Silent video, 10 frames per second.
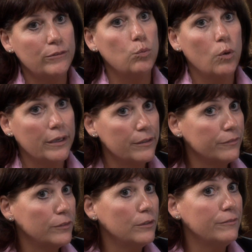a
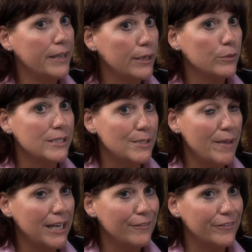wonderful veterans
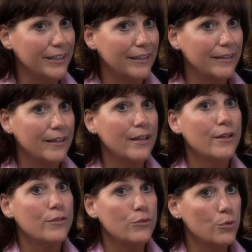benefit
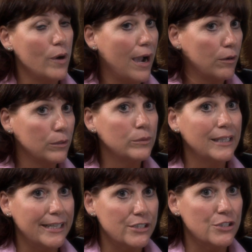through our
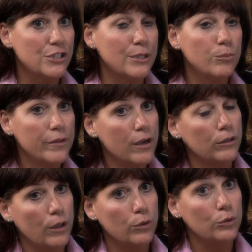relationship with our
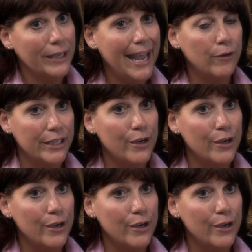local county